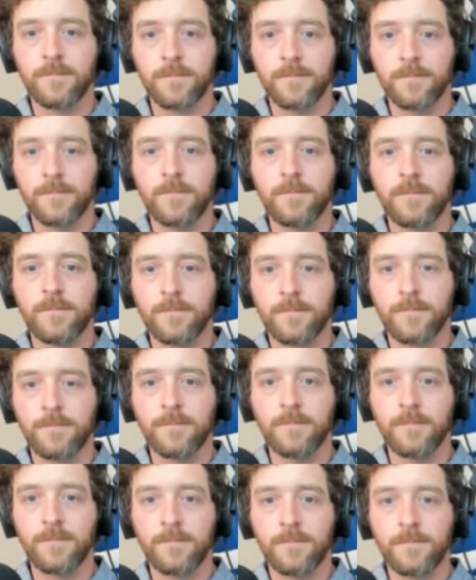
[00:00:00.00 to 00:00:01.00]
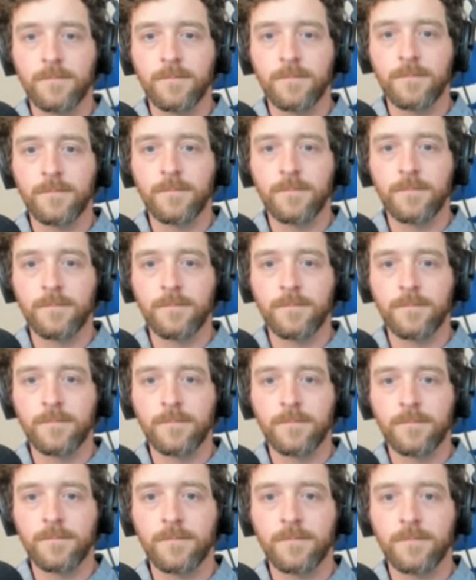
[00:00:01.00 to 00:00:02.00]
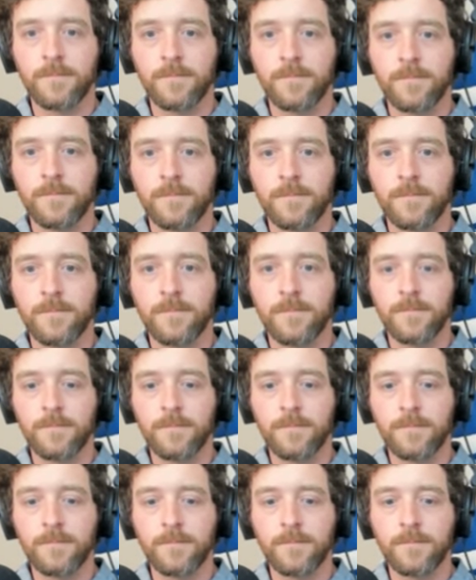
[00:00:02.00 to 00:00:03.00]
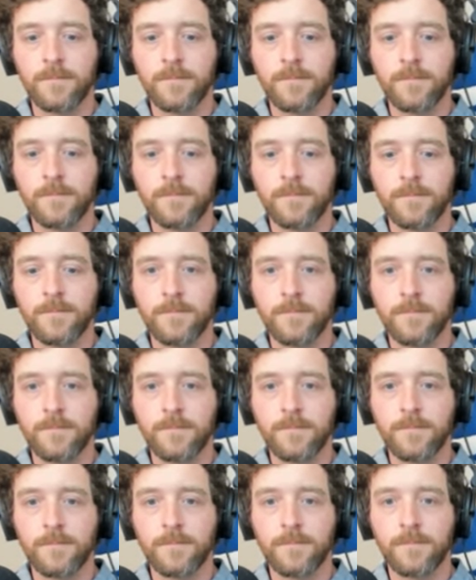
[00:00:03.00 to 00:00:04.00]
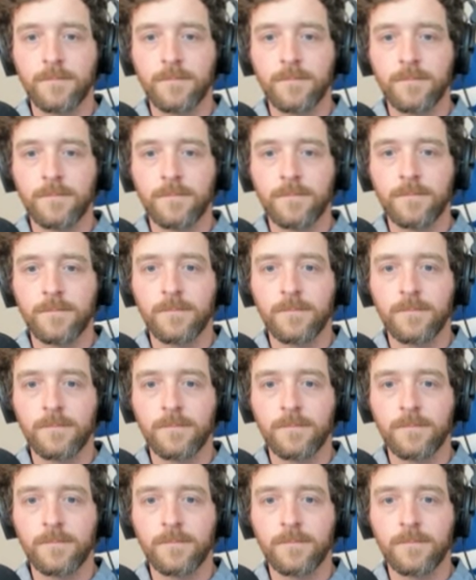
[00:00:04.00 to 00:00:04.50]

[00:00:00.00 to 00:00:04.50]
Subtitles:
(silent)